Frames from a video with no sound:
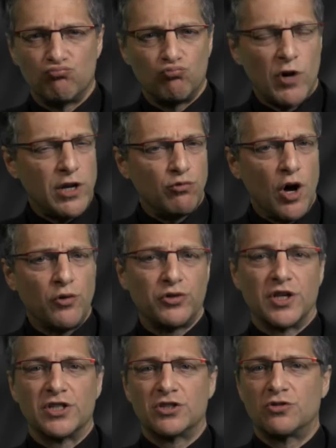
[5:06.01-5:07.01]
When he
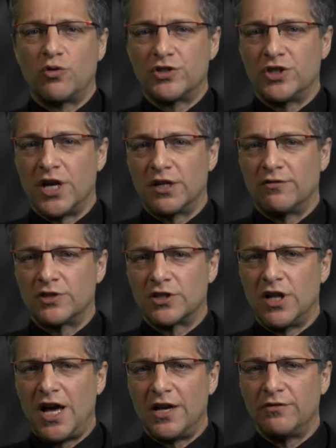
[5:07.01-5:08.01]
wrote this towards the end of
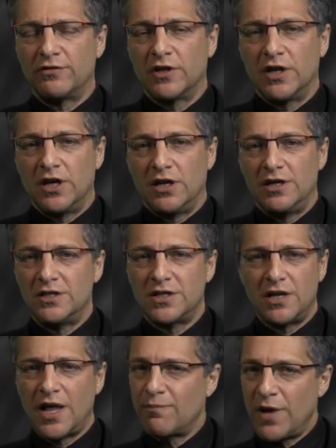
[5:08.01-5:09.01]
his life, he
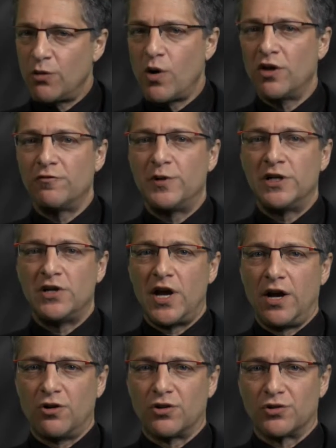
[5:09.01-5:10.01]
said that may well have been an
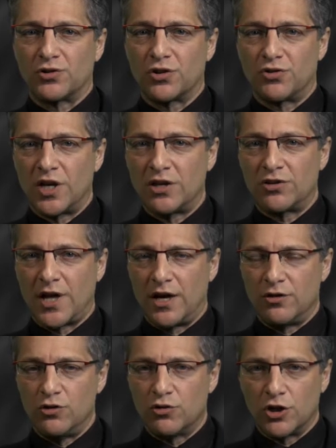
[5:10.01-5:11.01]
error to think
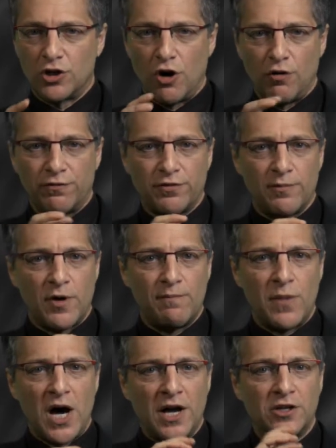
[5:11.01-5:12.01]
that you could go from a
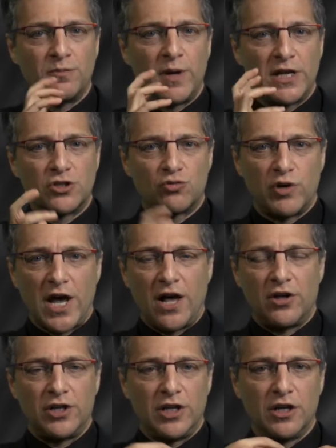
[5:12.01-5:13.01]
mind-based
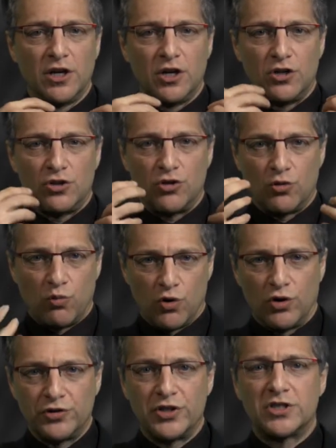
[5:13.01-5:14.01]
reality to the
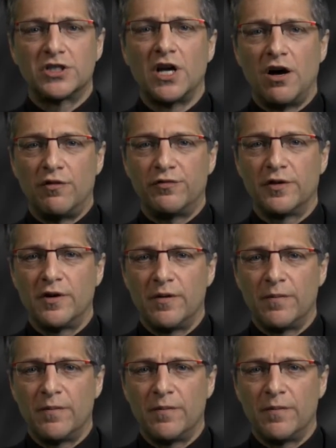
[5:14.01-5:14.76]
world itself.